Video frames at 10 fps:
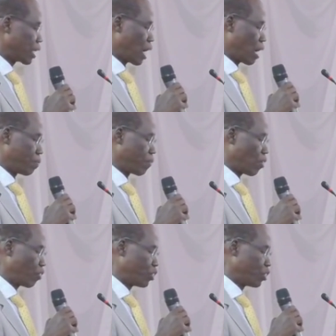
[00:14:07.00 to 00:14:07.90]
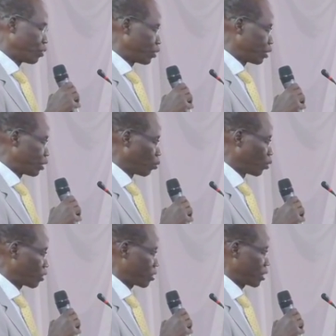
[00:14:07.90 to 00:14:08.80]
arm of the university, was
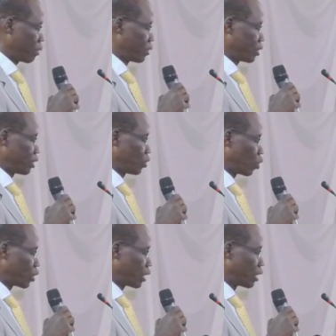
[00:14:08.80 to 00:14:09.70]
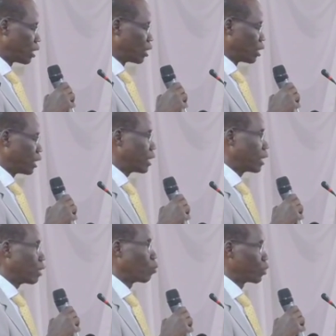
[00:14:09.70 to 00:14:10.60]
established in order
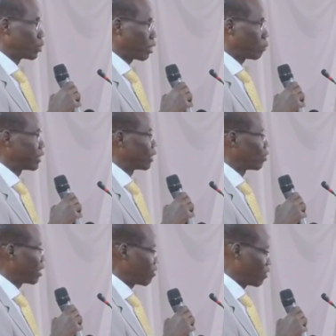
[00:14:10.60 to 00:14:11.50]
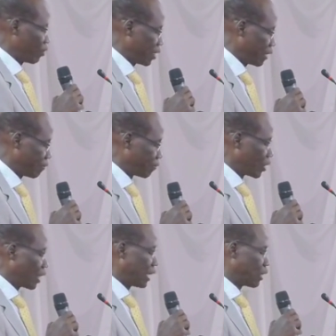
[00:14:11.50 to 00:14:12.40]
was established in 2015
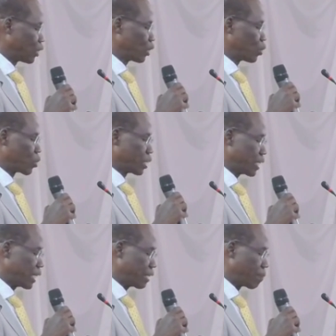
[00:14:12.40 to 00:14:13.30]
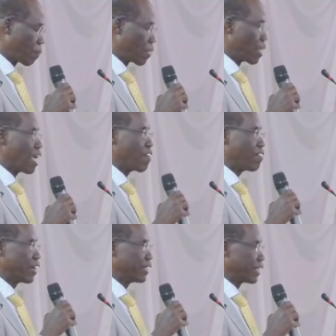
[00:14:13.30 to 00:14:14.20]
in order to create a
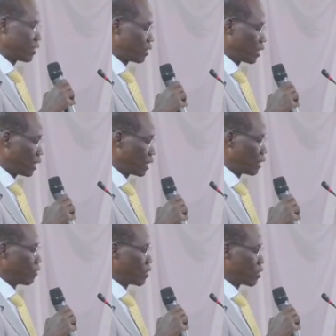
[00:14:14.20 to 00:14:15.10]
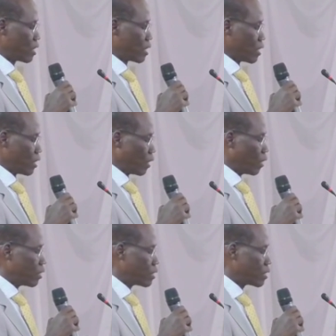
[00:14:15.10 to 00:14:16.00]
financially
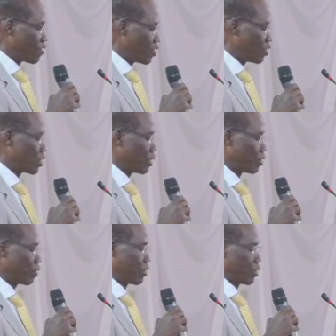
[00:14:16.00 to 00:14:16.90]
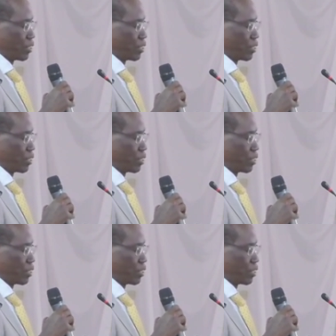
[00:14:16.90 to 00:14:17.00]
sufficient university.